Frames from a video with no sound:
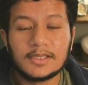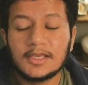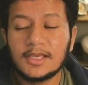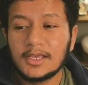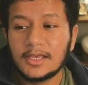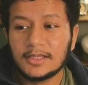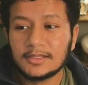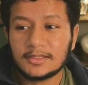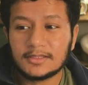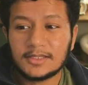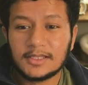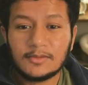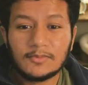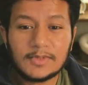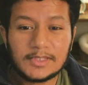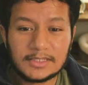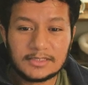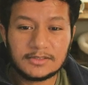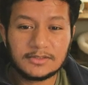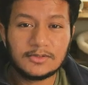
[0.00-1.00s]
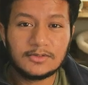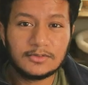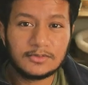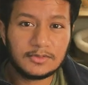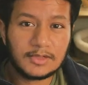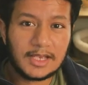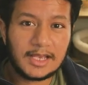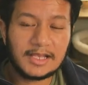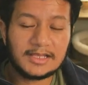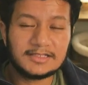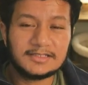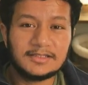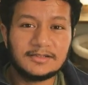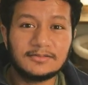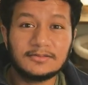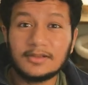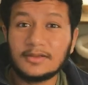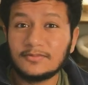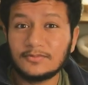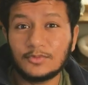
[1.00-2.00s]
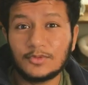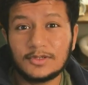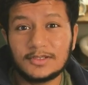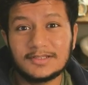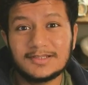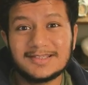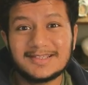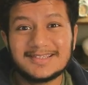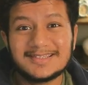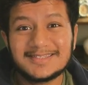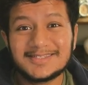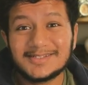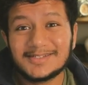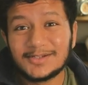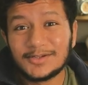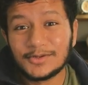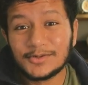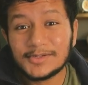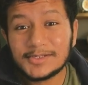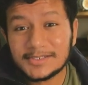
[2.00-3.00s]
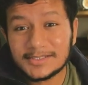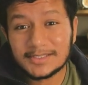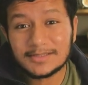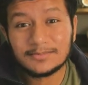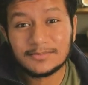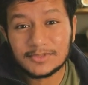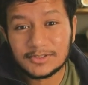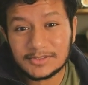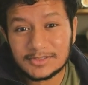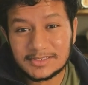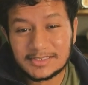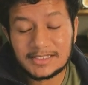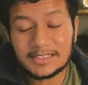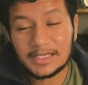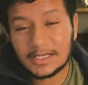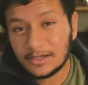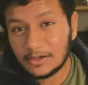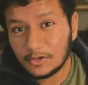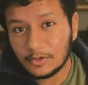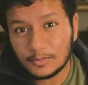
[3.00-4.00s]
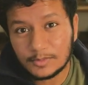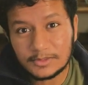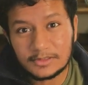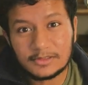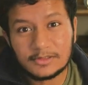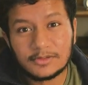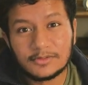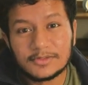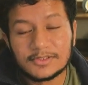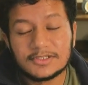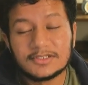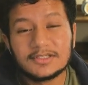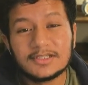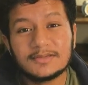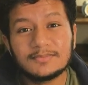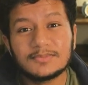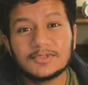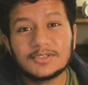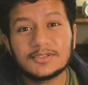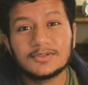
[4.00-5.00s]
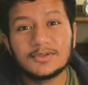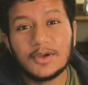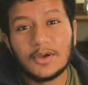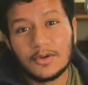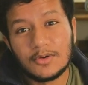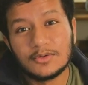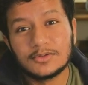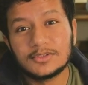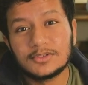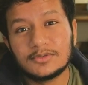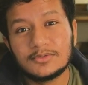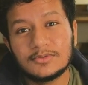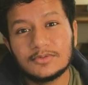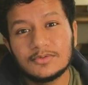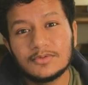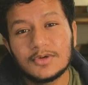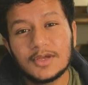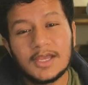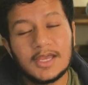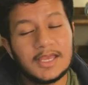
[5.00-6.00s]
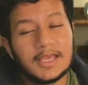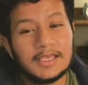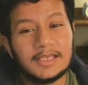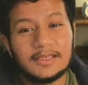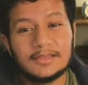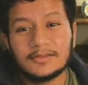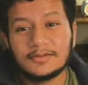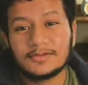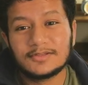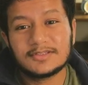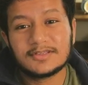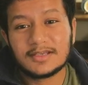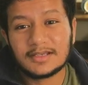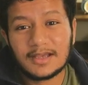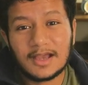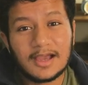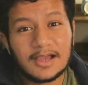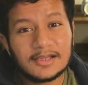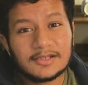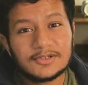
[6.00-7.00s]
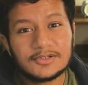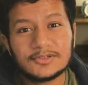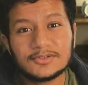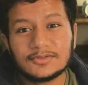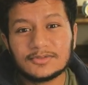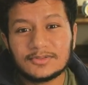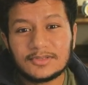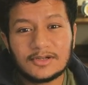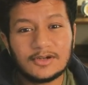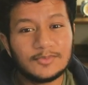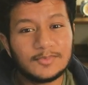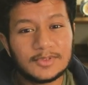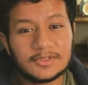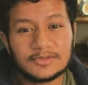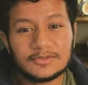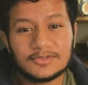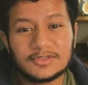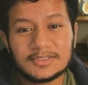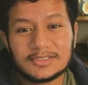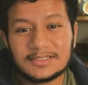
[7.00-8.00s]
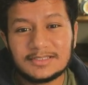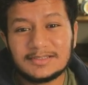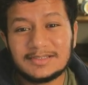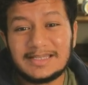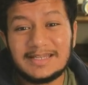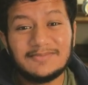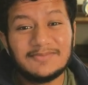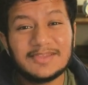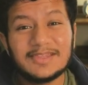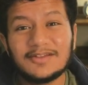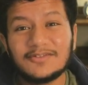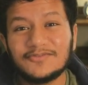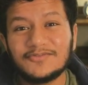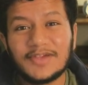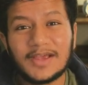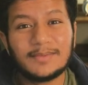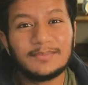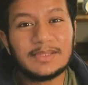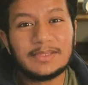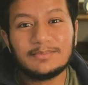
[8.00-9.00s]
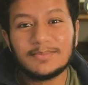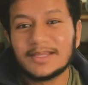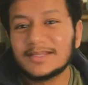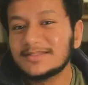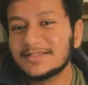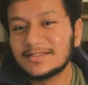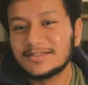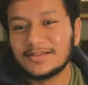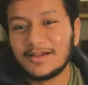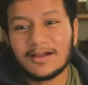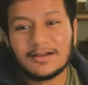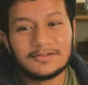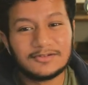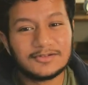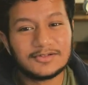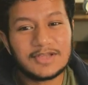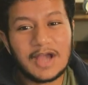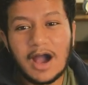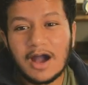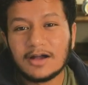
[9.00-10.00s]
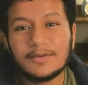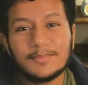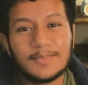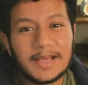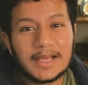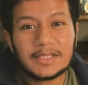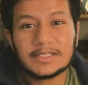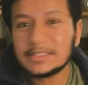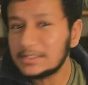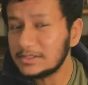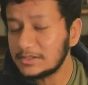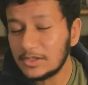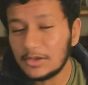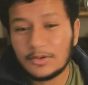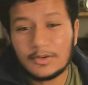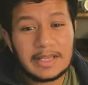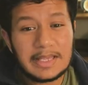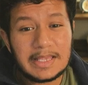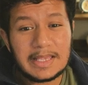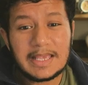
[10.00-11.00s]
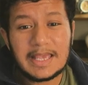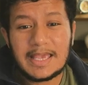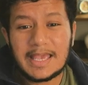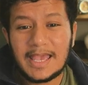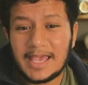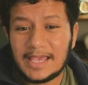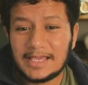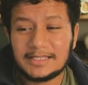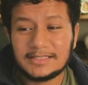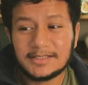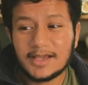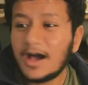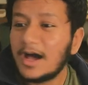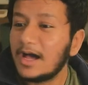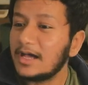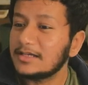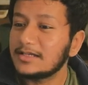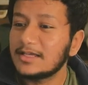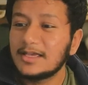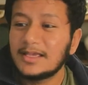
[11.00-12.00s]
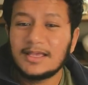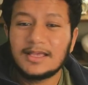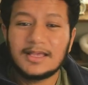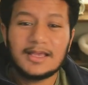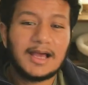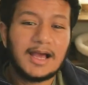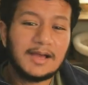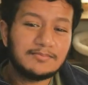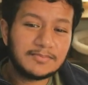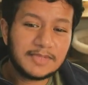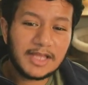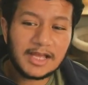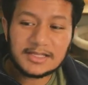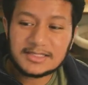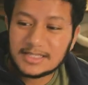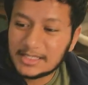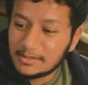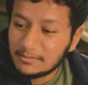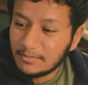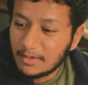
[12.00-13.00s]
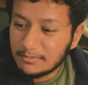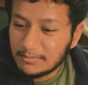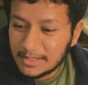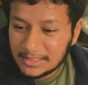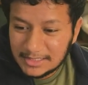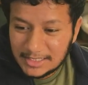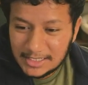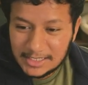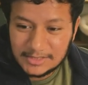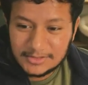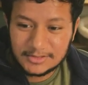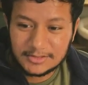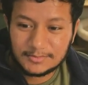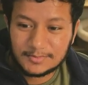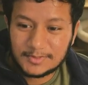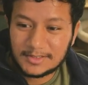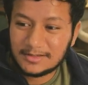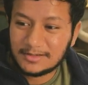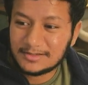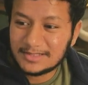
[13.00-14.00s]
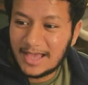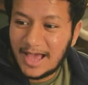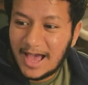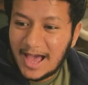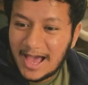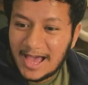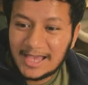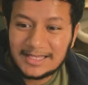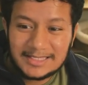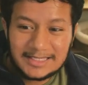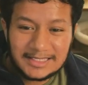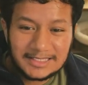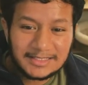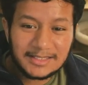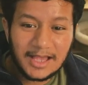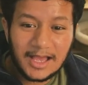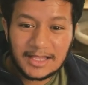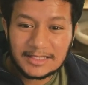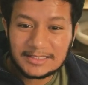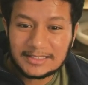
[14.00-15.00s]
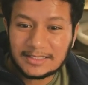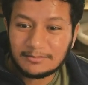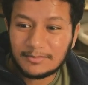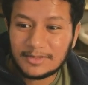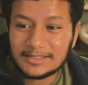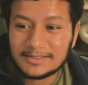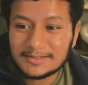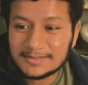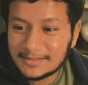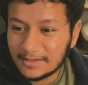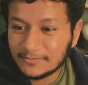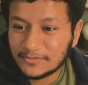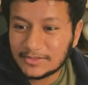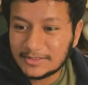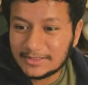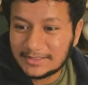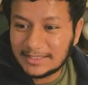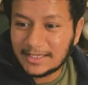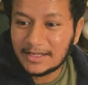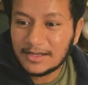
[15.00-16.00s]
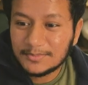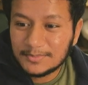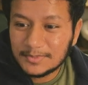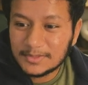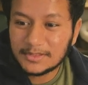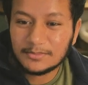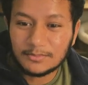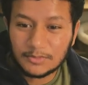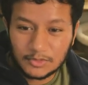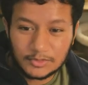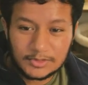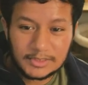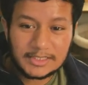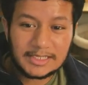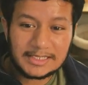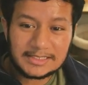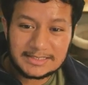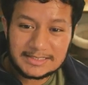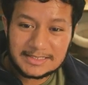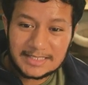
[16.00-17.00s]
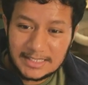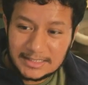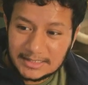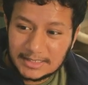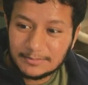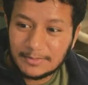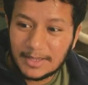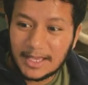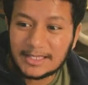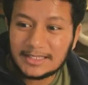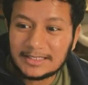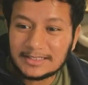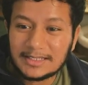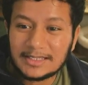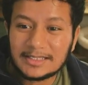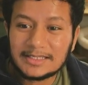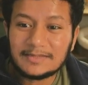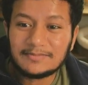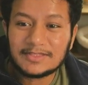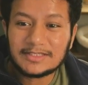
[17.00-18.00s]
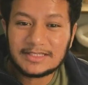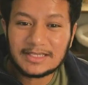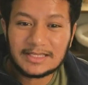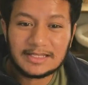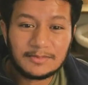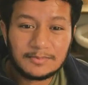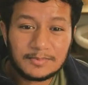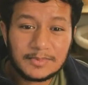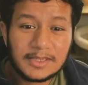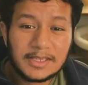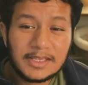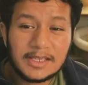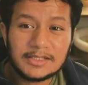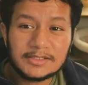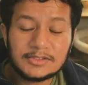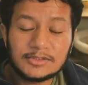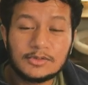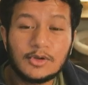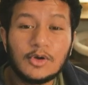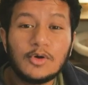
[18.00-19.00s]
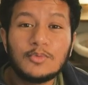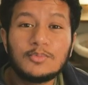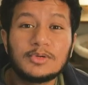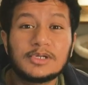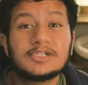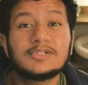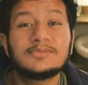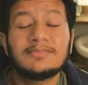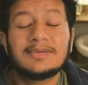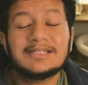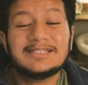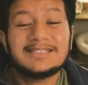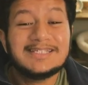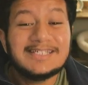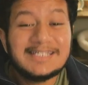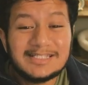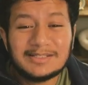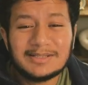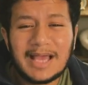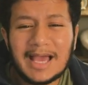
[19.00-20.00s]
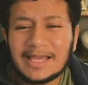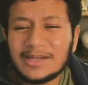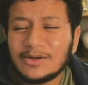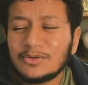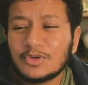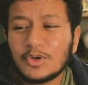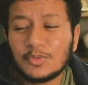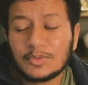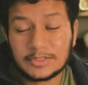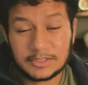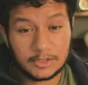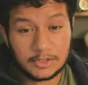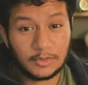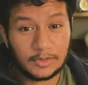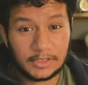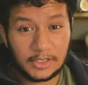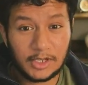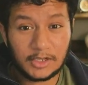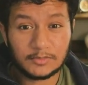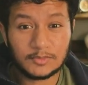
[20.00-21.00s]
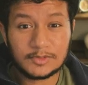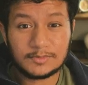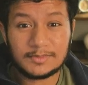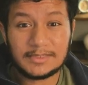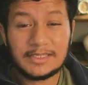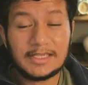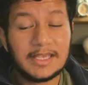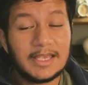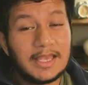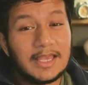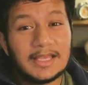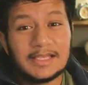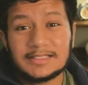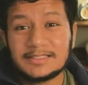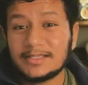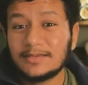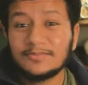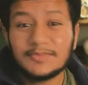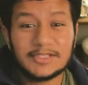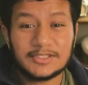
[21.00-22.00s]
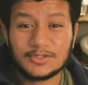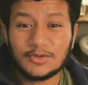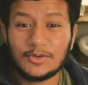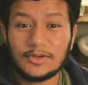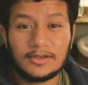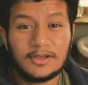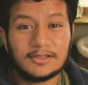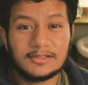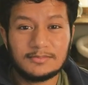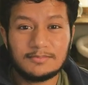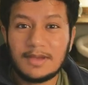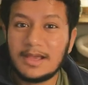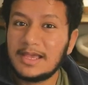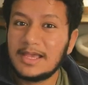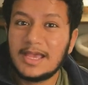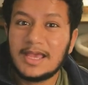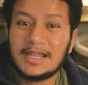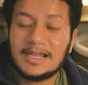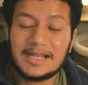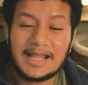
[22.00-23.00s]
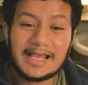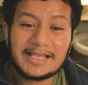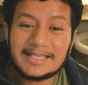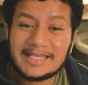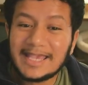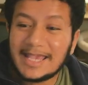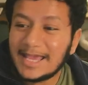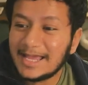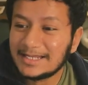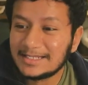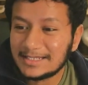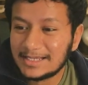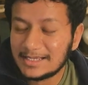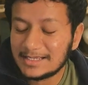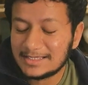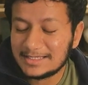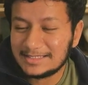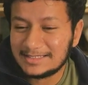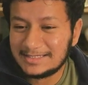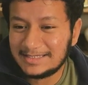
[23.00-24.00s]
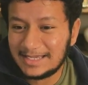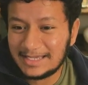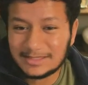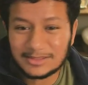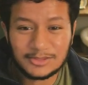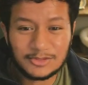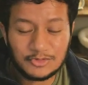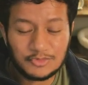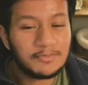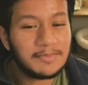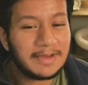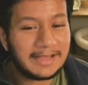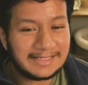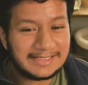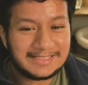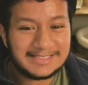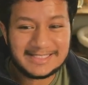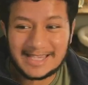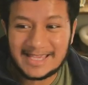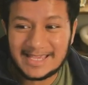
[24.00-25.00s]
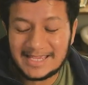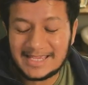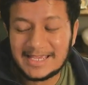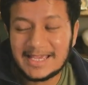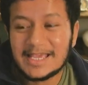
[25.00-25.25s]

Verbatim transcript: The thing we can do as their loved ones is to encourage them to seek help, encourage them to go to either a psychiatrist or therapist or just even their family medicine doctor. Talk about, you know, hey, doc, I'm not taking my medications because I cannot get myself to get up in the morning and take them. I cannot even get up to go brush my teeth. I don't know what's going on with me. Something's going on in my head, and I can't get through my day